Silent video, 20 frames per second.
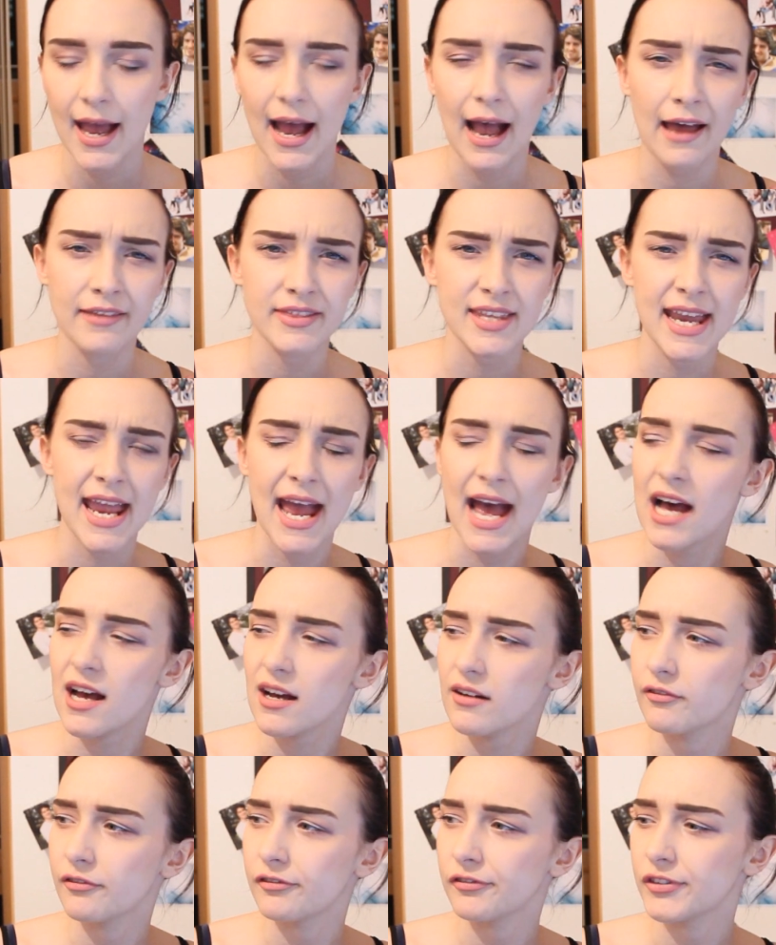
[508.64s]
And they
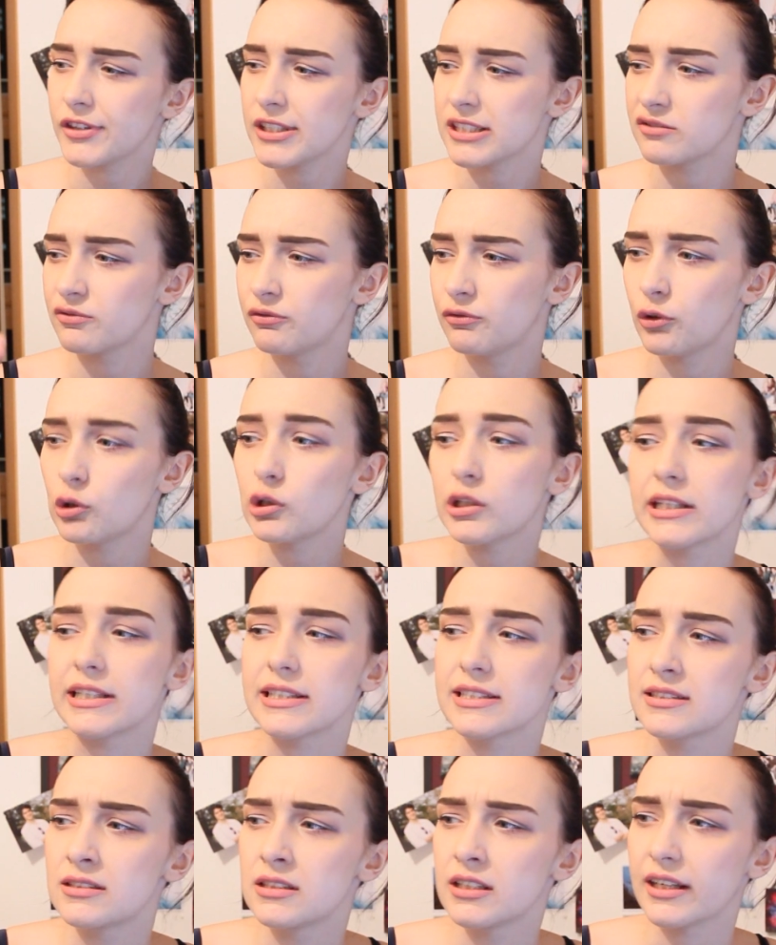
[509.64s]
have this
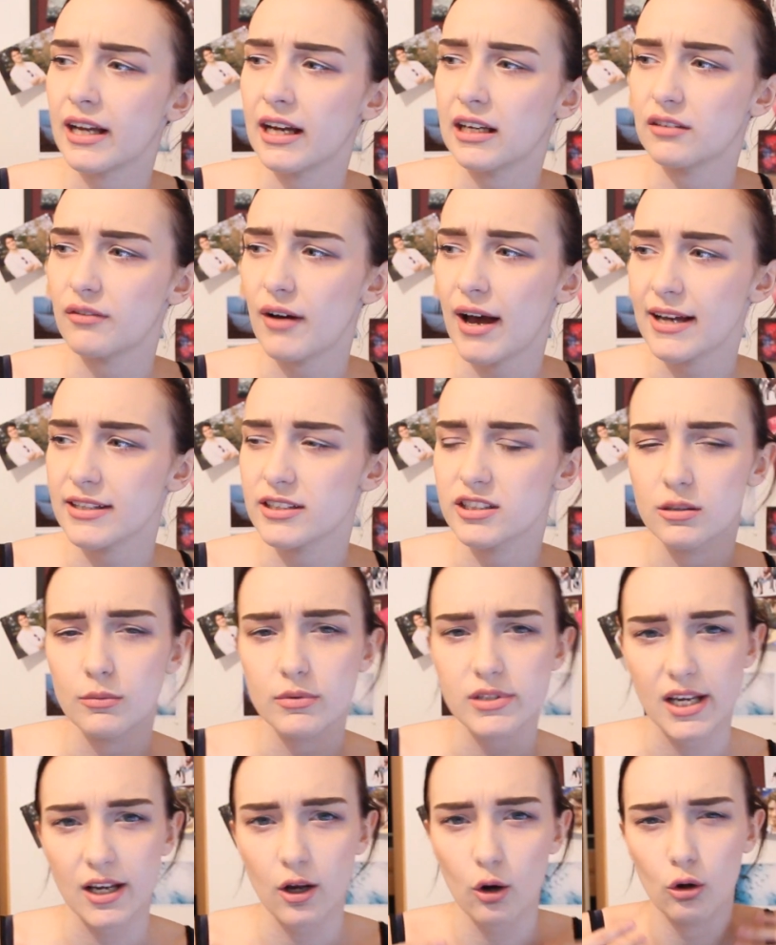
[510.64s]
voice that kind of has so
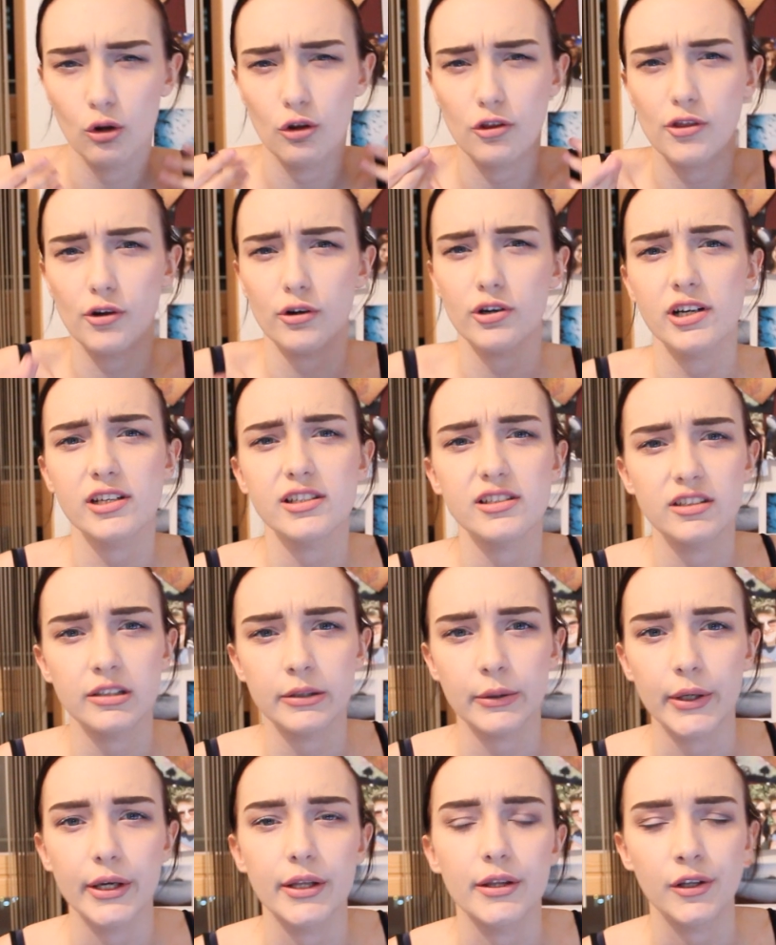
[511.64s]
much like authority
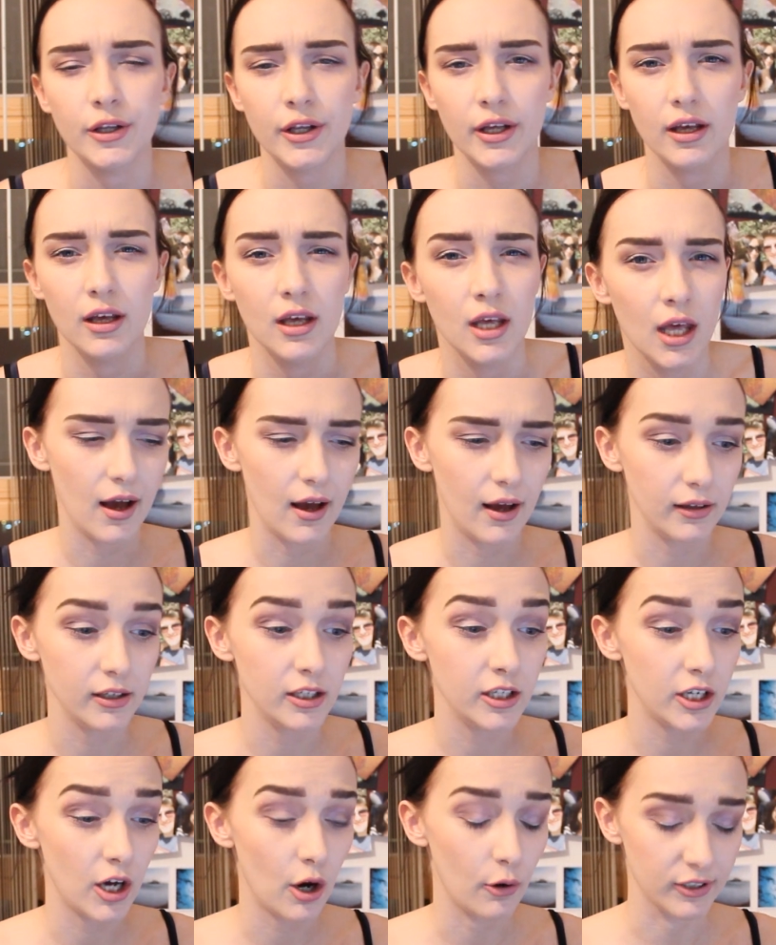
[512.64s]
to it that,
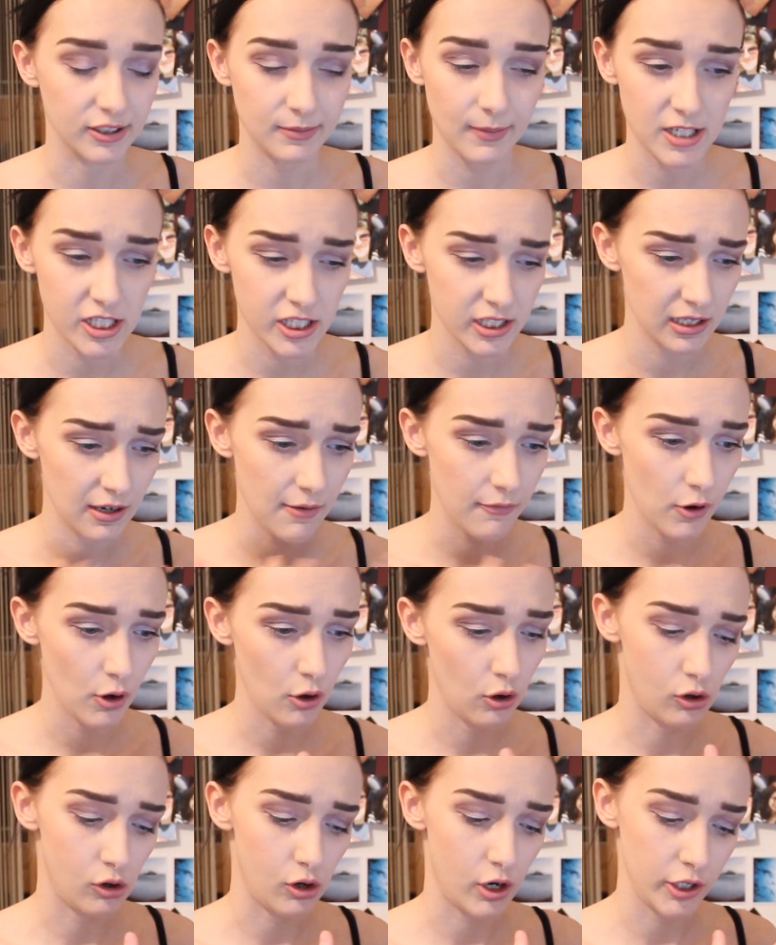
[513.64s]
you know, especially if
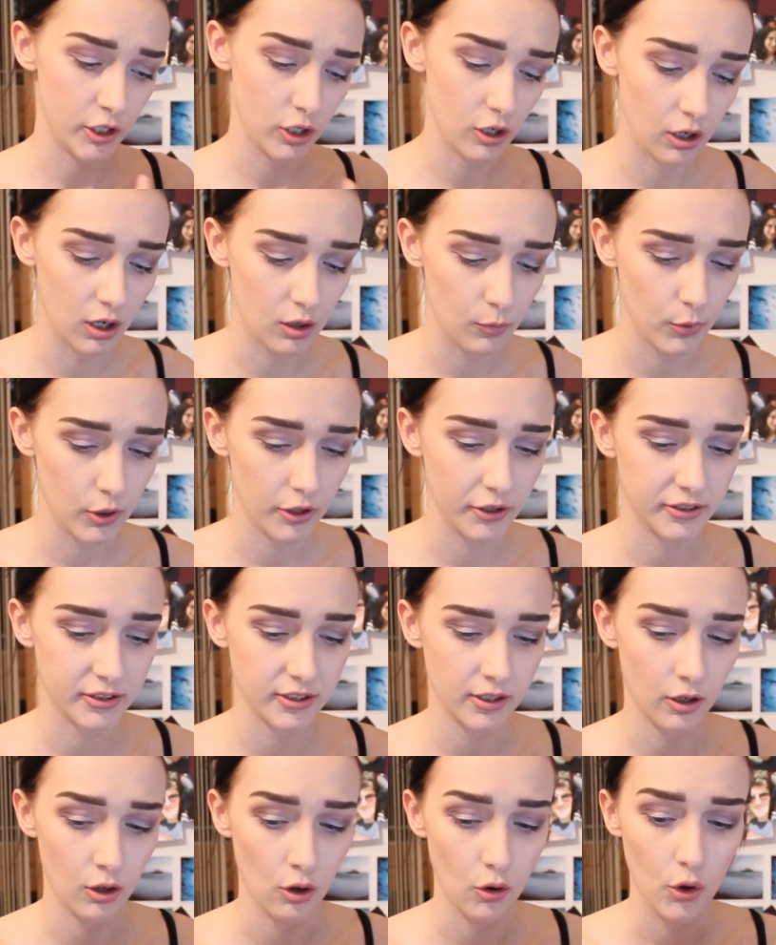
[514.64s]
you're a younger
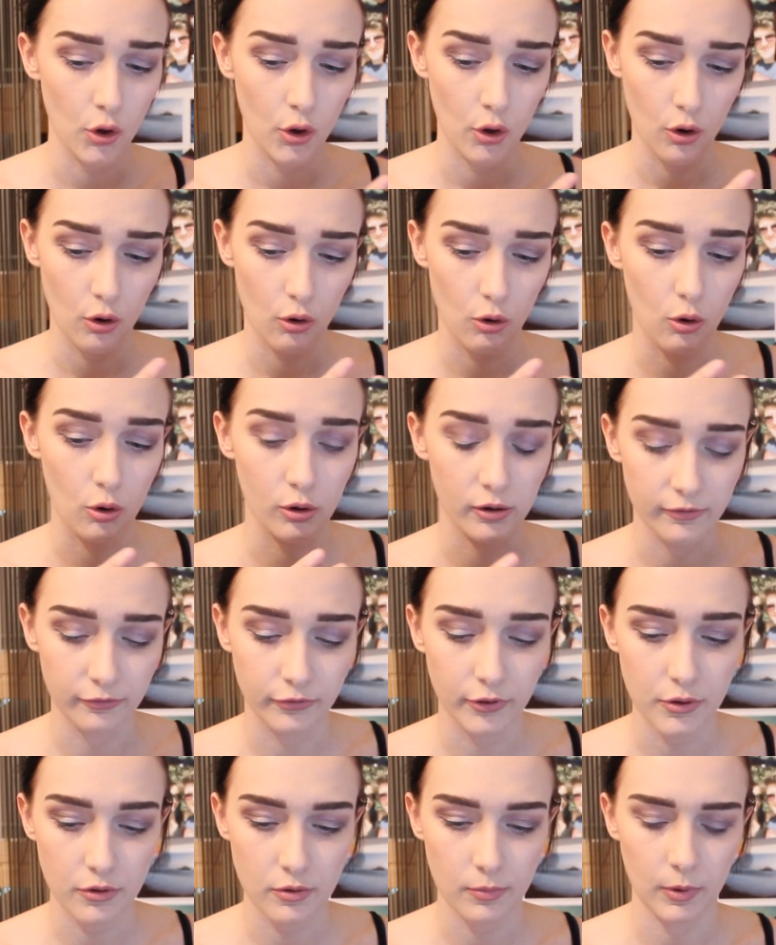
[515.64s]
person or a
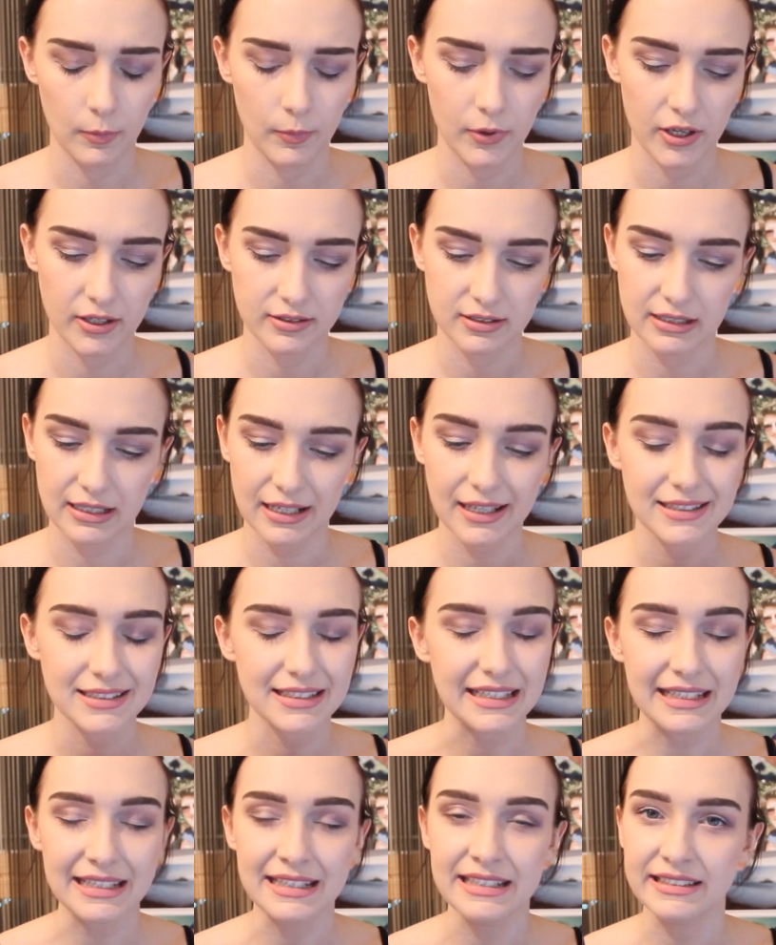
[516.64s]
vulnerable person,
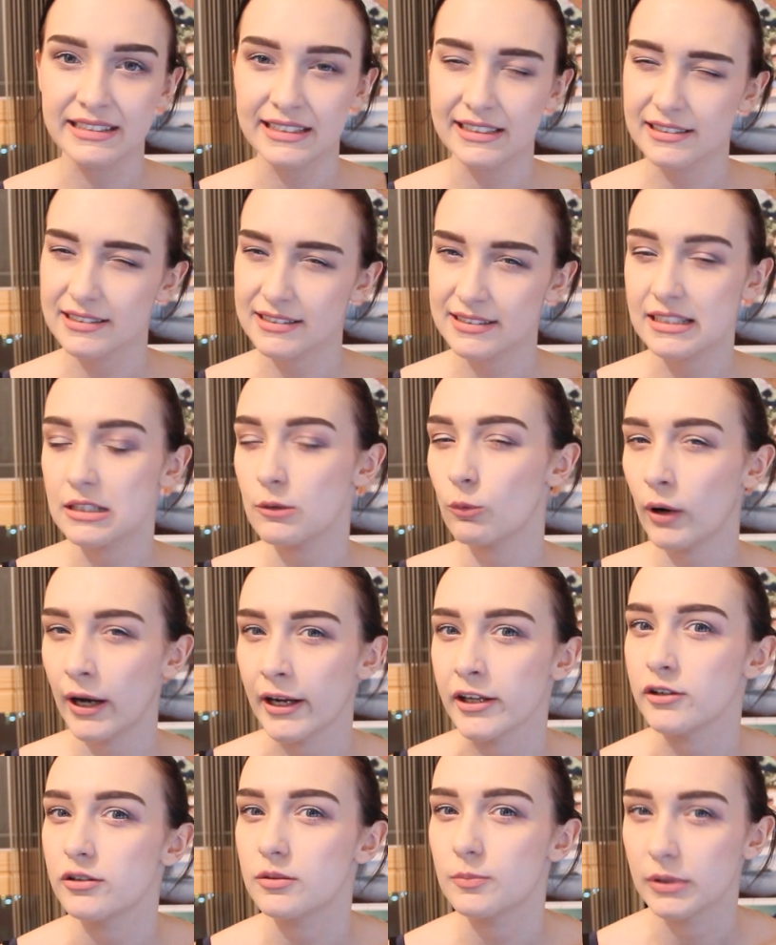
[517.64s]
it's easy to see
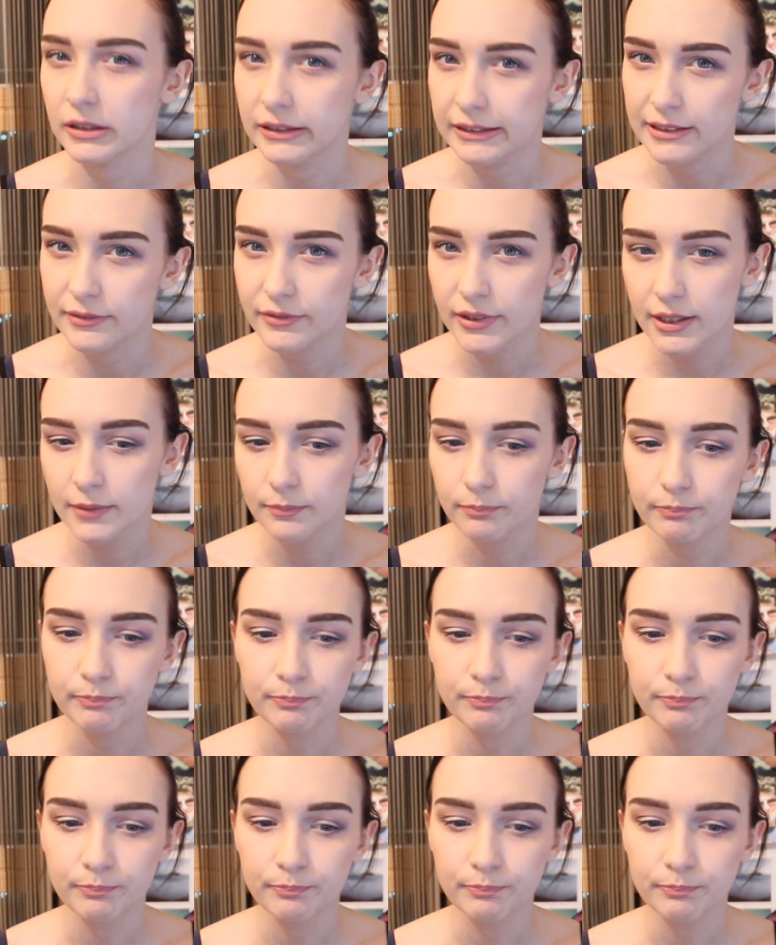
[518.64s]
why you'd believe it.